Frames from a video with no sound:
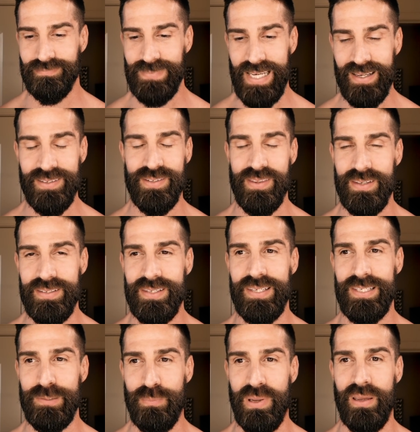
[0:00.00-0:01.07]
Yes, this
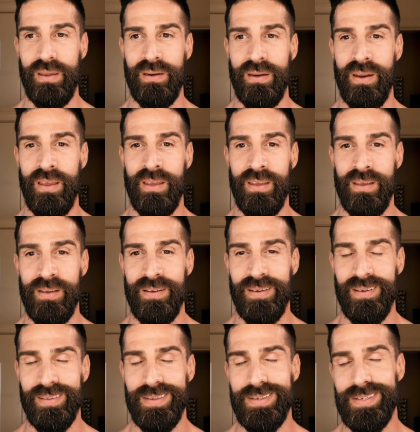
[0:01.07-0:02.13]
has been
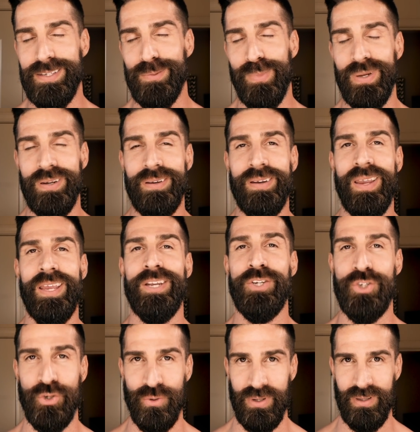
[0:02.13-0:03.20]
an
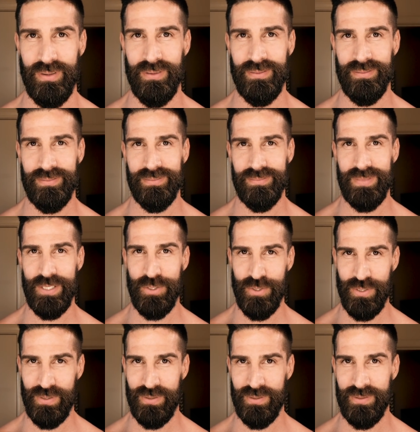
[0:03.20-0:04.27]
entry
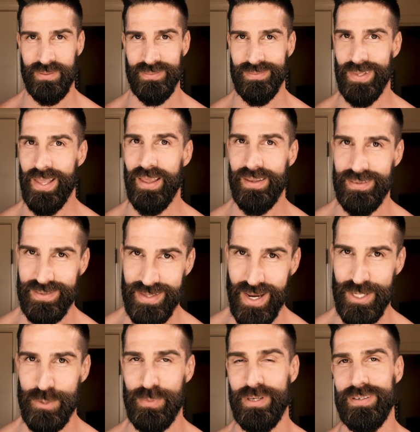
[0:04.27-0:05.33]
into
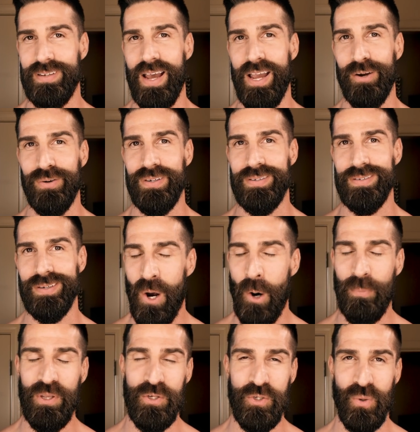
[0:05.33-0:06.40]
Dan's Beard Diaries.
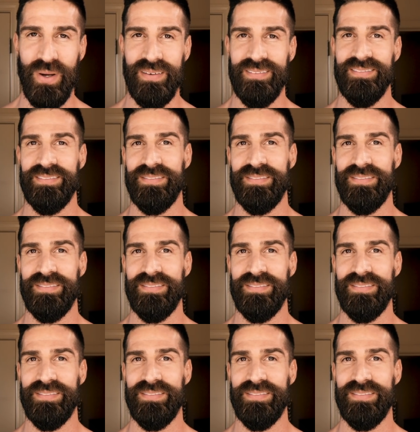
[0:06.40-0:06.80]
Hope you enjoyed.